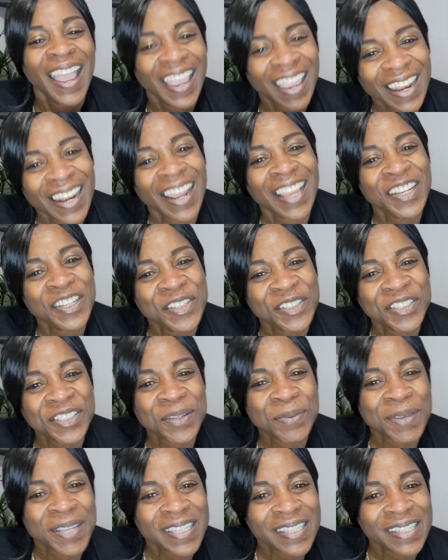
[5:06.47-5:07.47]
And I
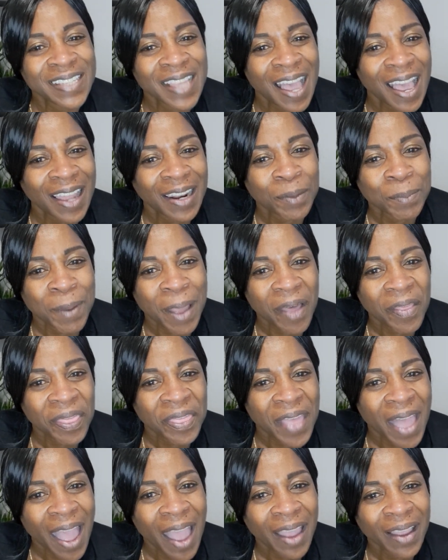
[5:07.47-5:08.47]
used to be sad about
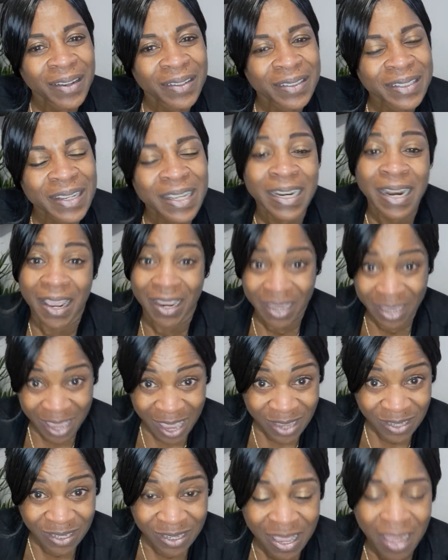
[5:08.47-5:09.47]
that. And I
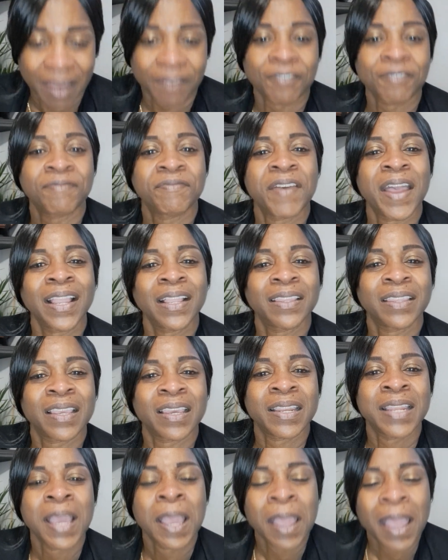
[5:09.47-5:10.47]
guess that
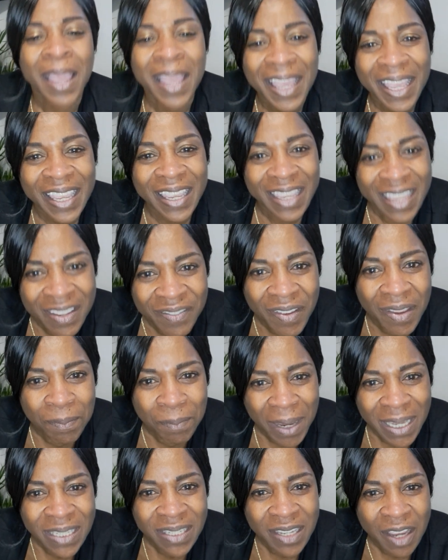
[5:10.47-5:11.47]
affected
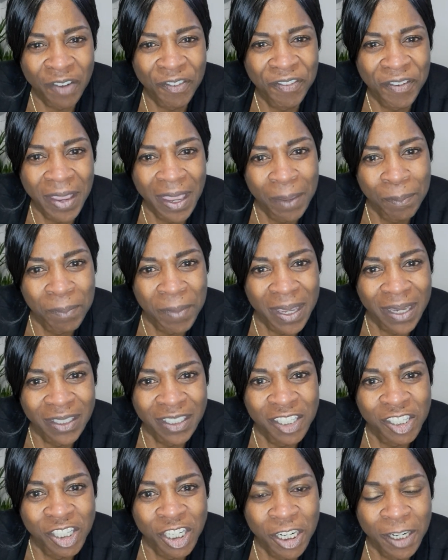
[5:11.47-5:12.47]
even my
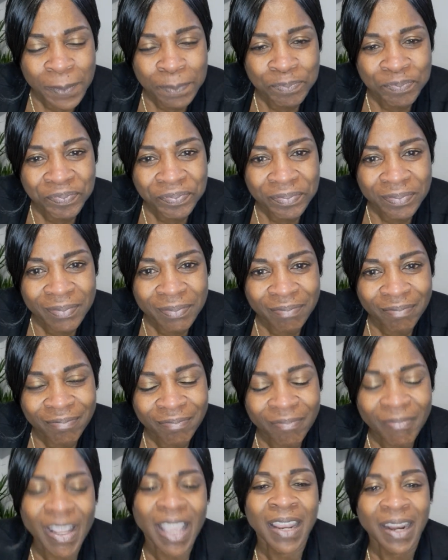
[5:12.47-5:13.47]
self-image.
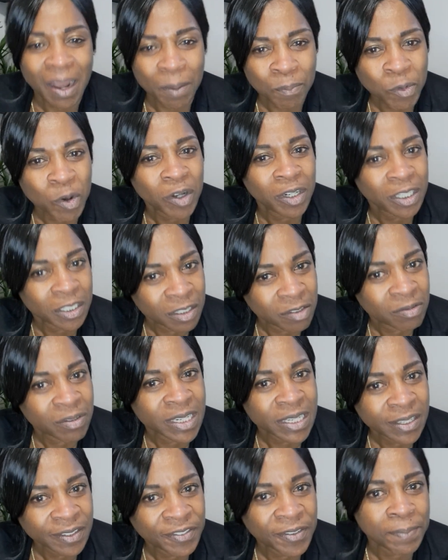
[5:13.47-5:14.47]
And I'm going to do
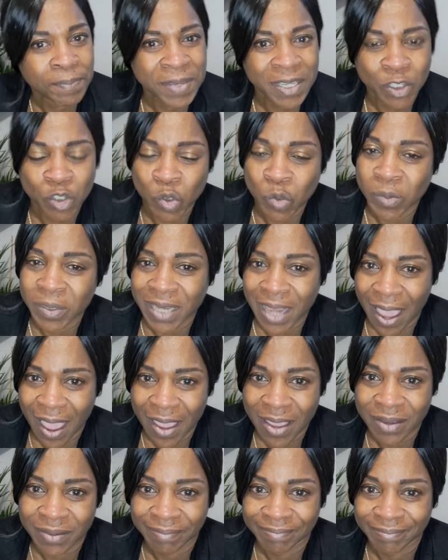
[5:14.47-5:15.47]
this for me today.